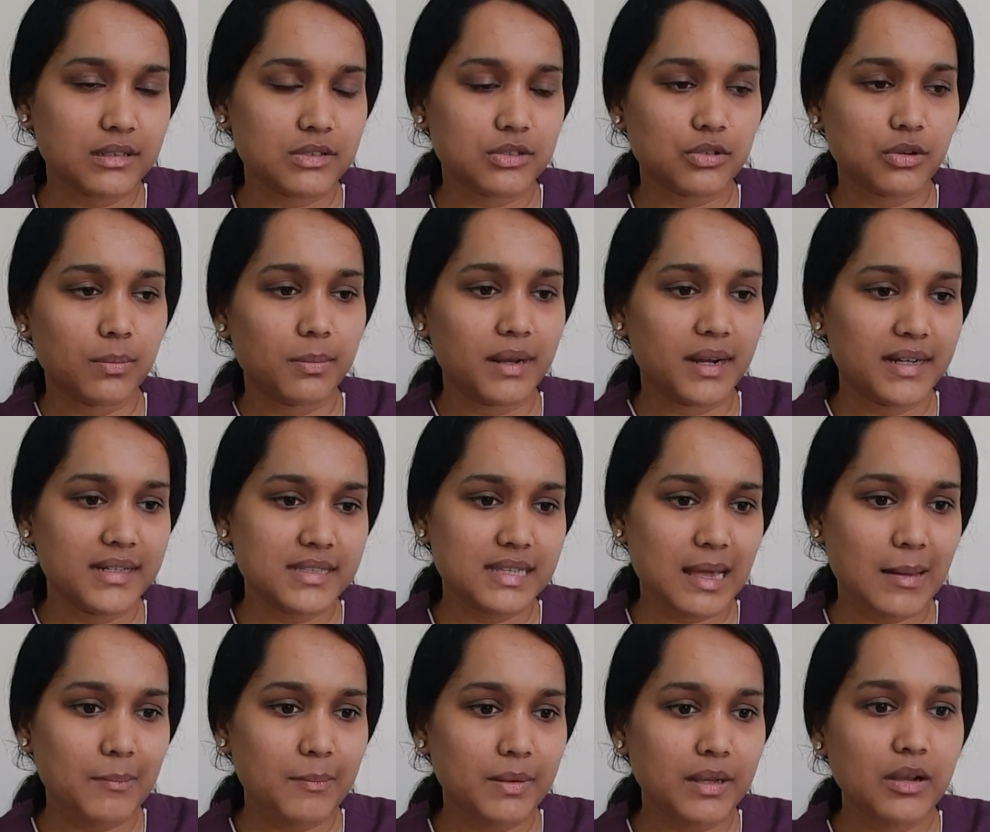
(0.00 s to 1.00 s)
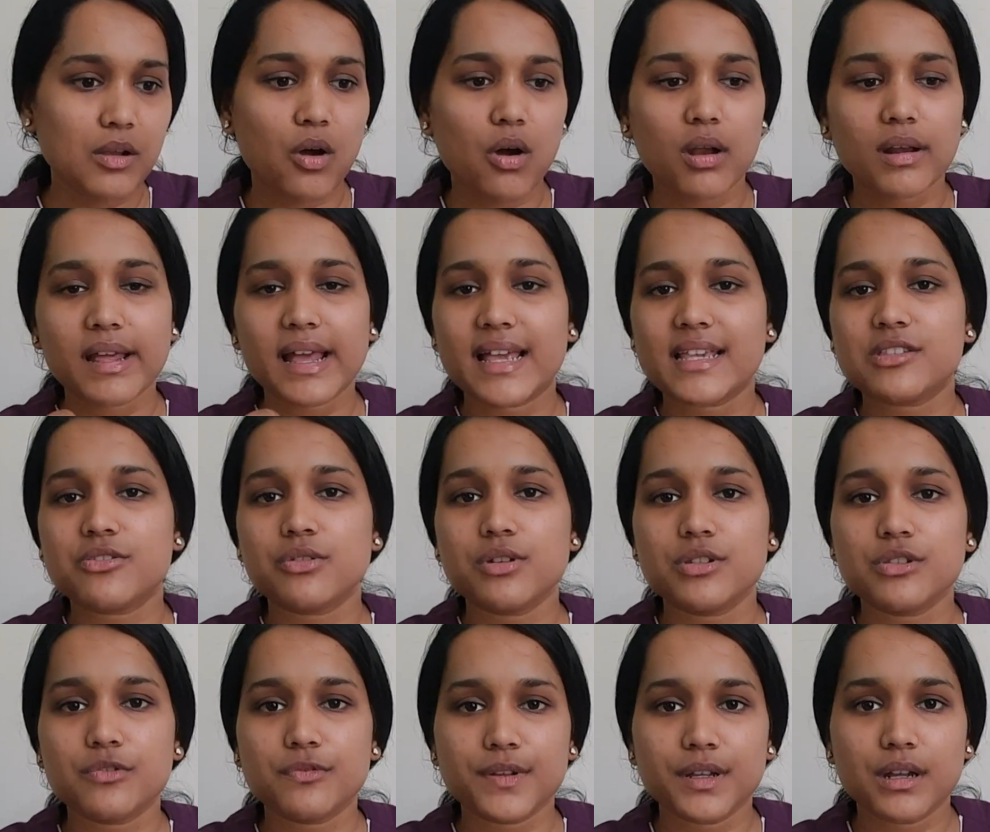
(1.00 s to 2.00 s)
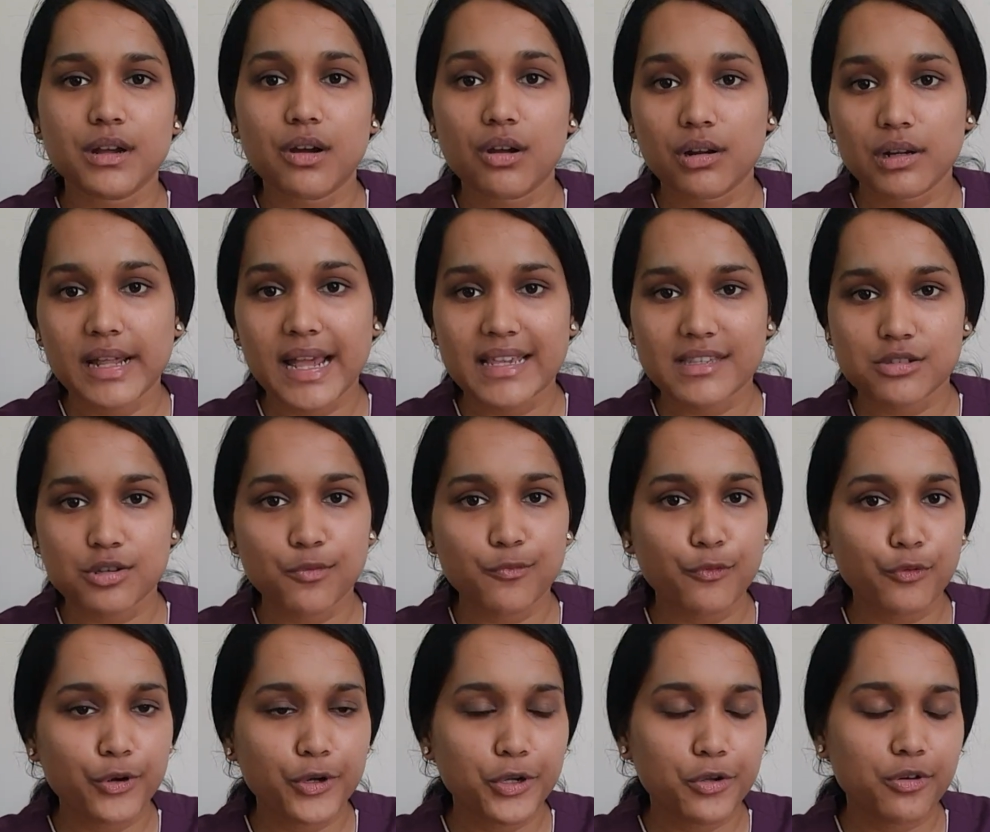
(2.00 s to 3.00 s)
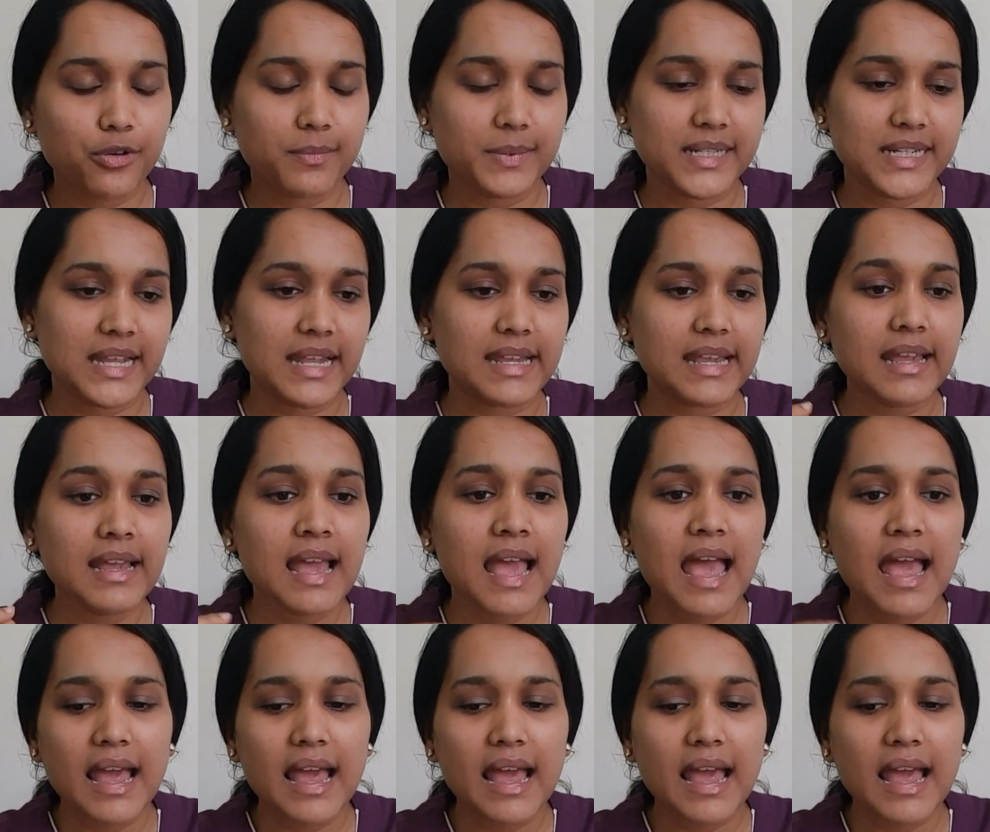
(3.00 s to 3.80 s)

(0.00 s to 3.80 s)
So a blood sample or gastric fluid you will be taking,